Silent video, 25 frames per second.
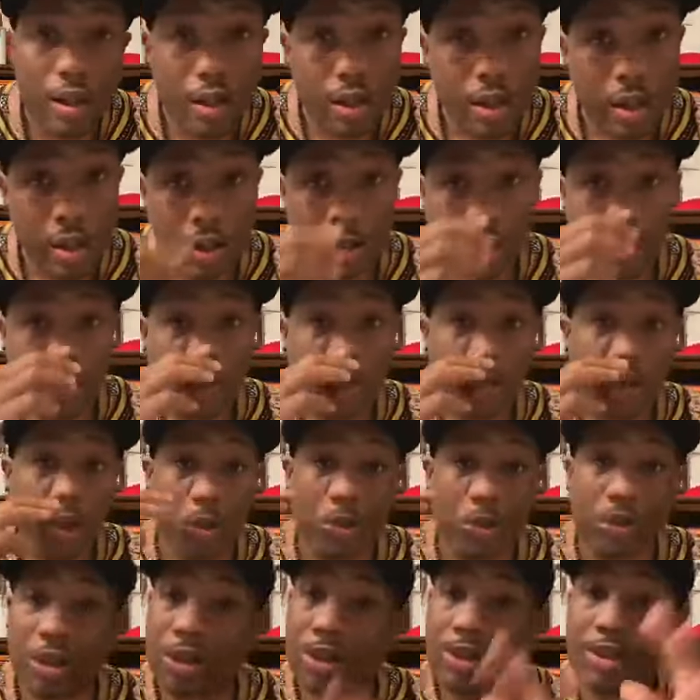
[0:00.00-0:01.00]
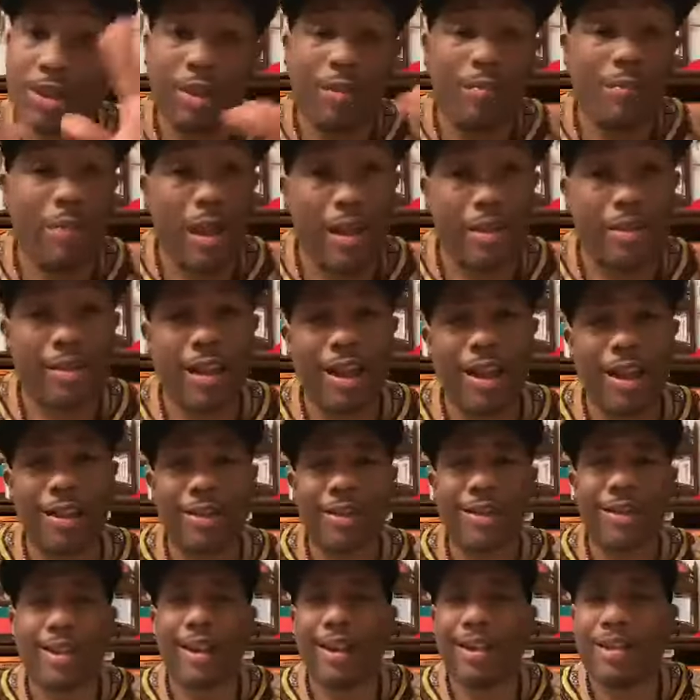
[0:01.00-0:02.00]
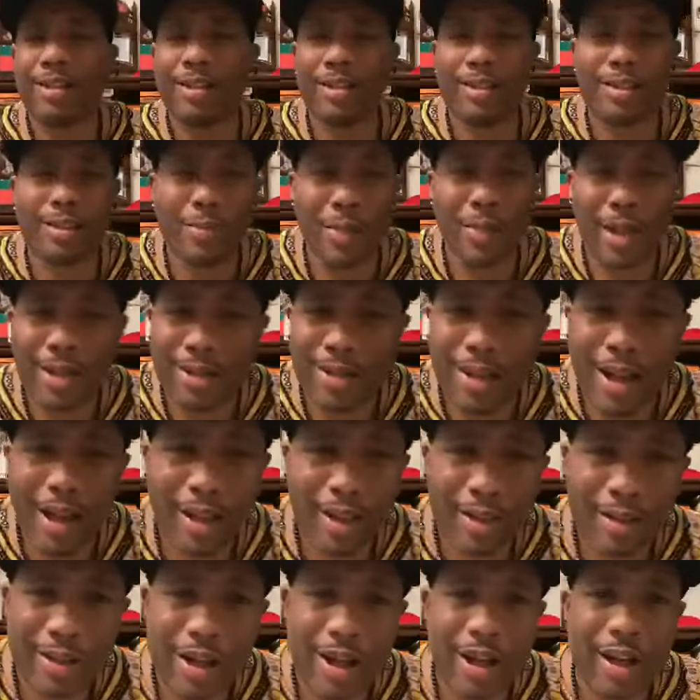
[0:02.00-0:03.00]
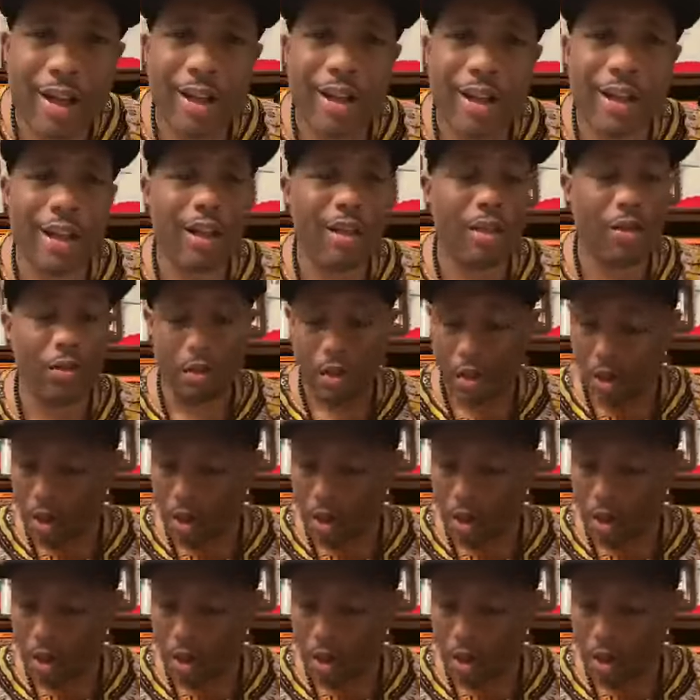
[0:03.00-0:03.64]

and you know just send my citations and my solidarity out